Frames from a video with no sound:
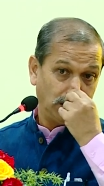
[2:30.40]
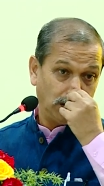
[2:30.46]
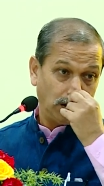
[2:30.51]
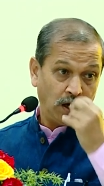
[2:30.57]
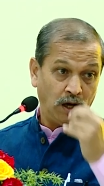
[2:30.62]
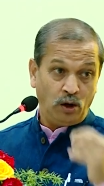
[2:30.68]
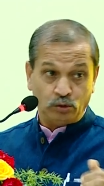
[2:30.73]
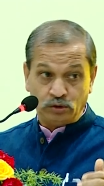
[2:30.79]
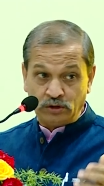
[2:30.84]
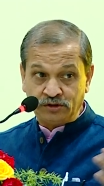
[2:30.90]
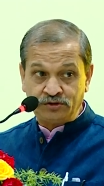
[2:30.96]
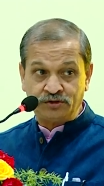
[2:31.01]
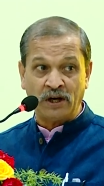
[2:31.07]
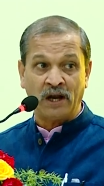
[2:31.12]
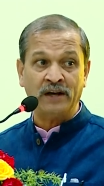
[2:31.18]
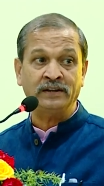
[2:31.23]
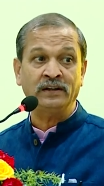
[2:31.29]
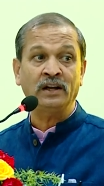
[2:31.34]
How the
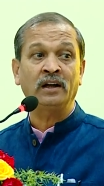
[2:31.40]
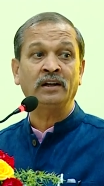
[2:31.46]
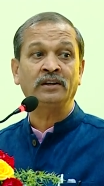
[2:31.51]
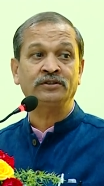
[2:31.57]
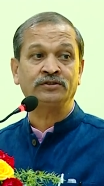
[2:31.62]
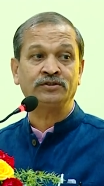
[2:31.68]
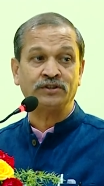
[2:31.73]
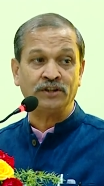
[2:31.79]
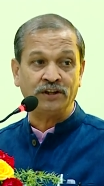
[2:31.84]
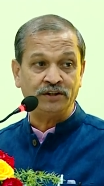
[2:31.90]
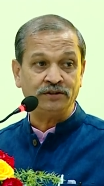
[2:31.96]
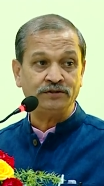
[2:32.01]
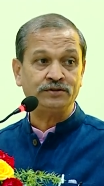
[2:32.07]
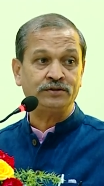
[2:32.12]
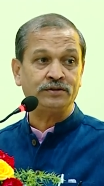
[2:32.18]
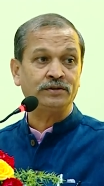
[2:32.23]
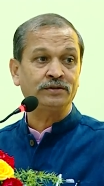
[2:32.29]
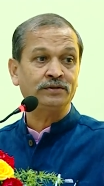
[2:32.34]
China has
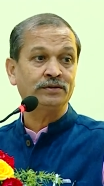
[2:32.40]
changed,